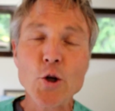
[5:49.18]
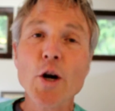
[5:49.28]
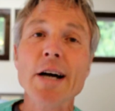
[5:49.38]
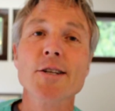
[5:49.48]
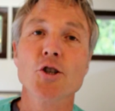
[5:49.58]
when
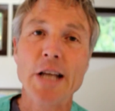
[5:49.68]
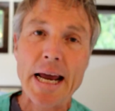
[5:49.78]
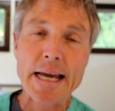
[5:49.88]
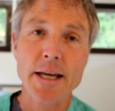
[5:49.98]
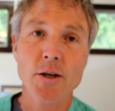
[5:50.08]
you guys are
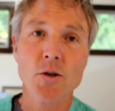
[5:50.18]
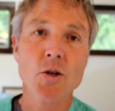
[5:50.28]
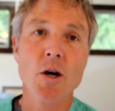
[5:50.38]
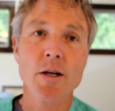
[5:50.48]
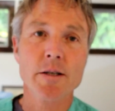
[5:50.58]
taking your
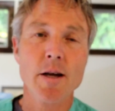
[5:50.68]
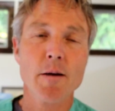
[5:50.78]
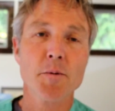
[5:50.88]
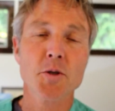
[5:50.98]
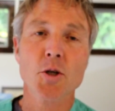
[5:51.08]
dog's
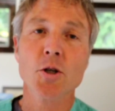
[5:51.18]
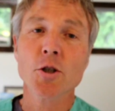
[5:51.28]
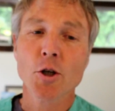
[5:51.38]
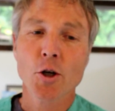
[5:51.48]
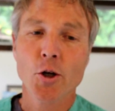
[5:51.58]
temperature,